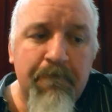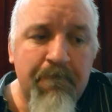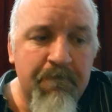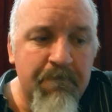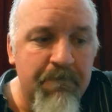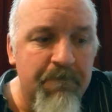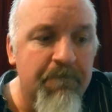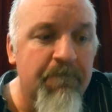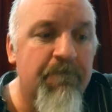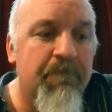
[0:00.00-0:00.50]

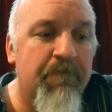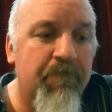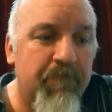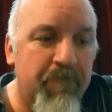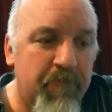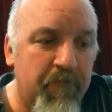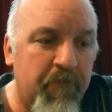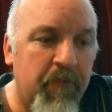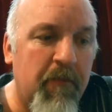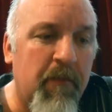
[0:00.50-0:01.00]
Hmm.
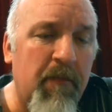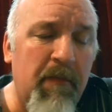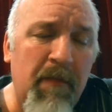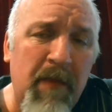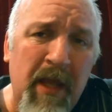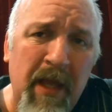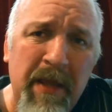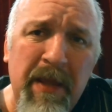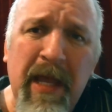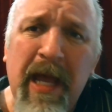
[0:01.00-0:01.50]

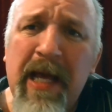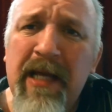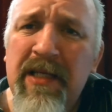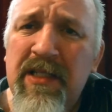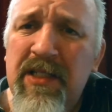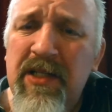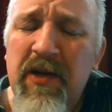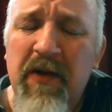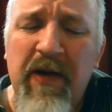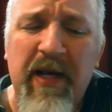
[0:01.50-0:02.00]

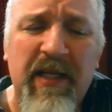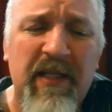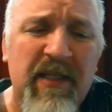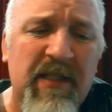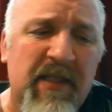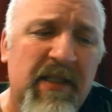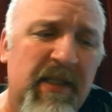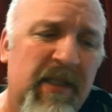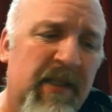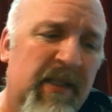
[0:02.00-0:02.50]
That's
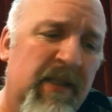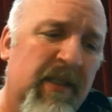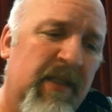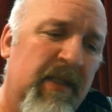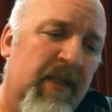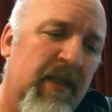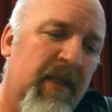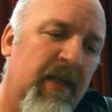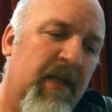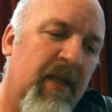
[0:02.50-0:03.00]
nice.
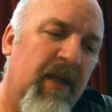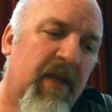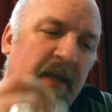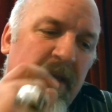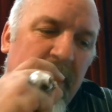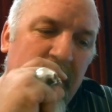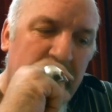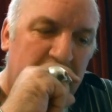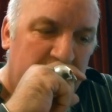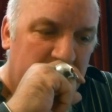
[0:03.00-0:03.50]

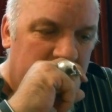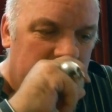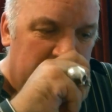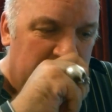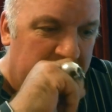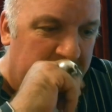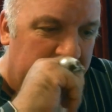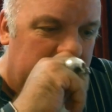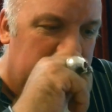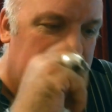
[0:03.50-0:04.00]

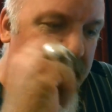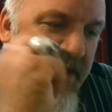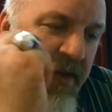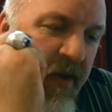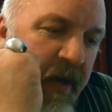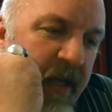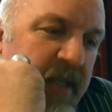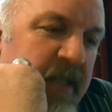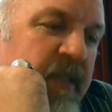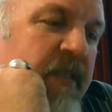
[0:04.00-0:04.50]
That's
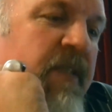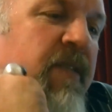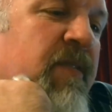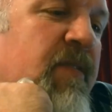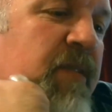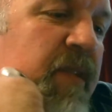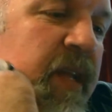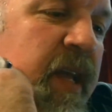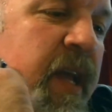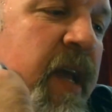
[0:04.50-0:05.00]

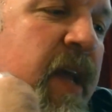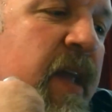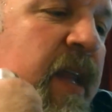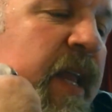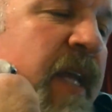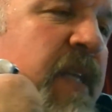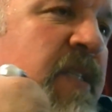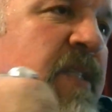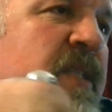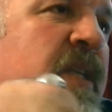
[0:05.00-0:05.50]
nice. Yeah,
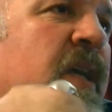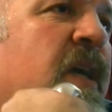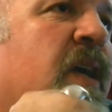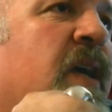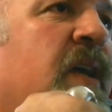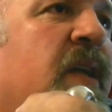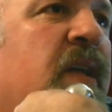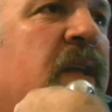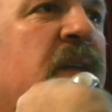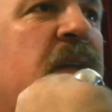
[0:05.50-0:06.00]
that's
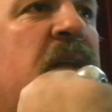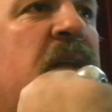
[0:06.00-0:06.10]
uh